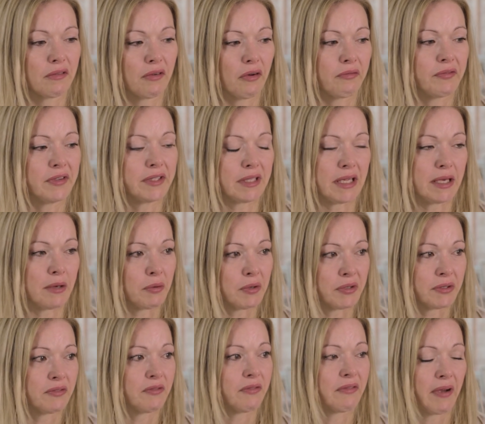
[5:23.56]
obviously
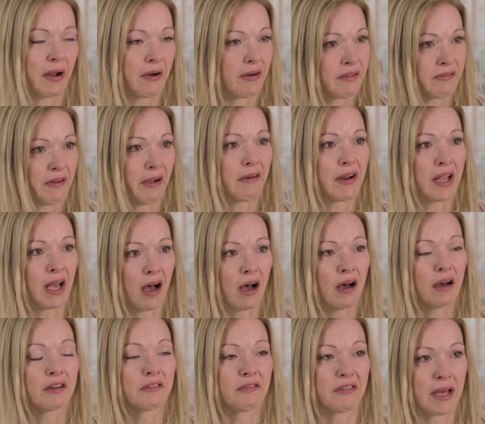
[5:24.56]
was very, very
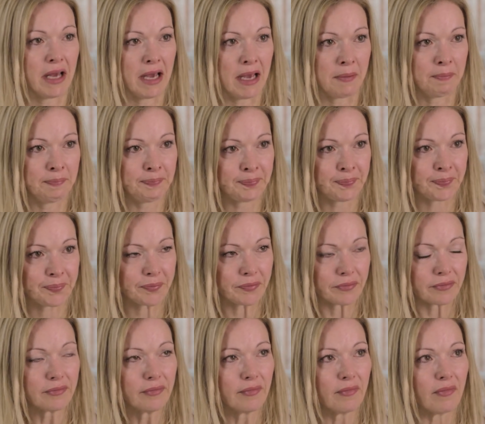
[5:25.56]
hard for him,
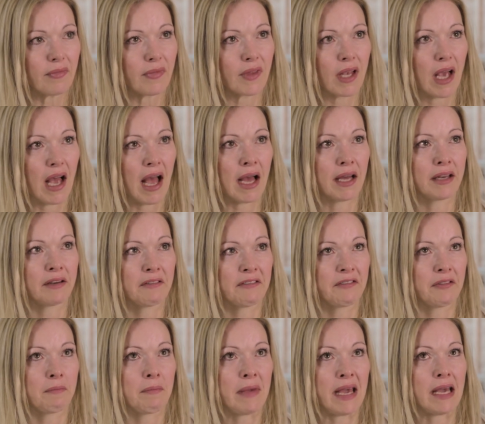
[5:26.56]
and
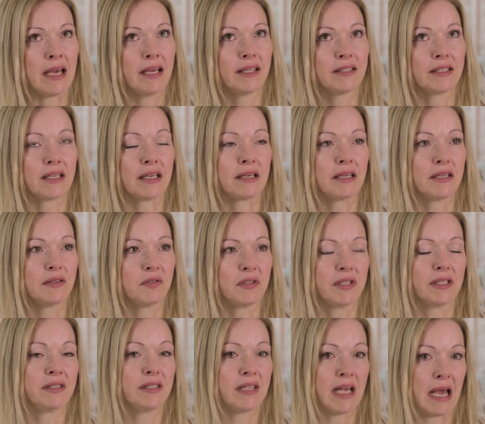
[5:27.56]
for me to
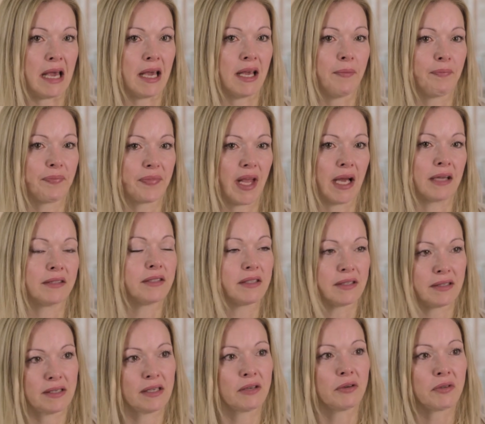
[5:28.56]
see and
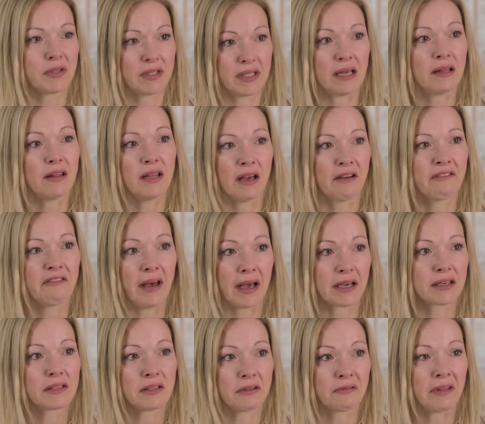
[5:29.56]
to still see the
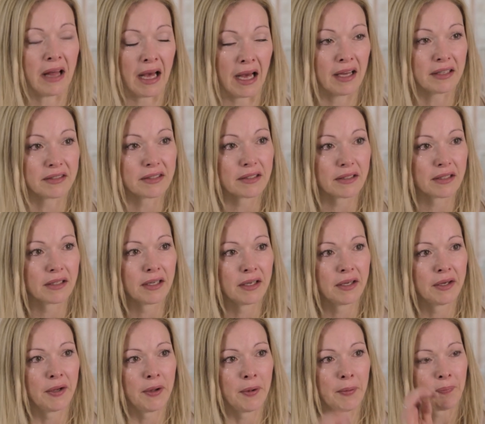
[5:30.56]
effects of that,
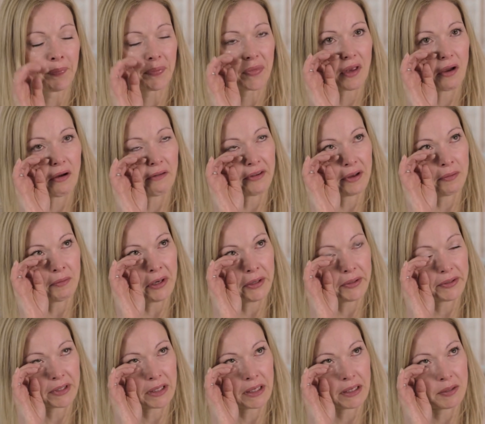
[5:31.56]
of him
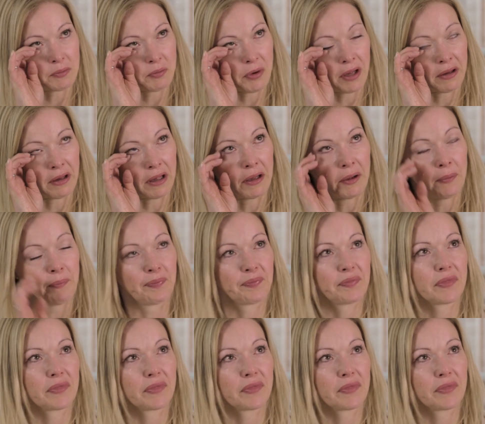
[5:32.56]
losing his brother.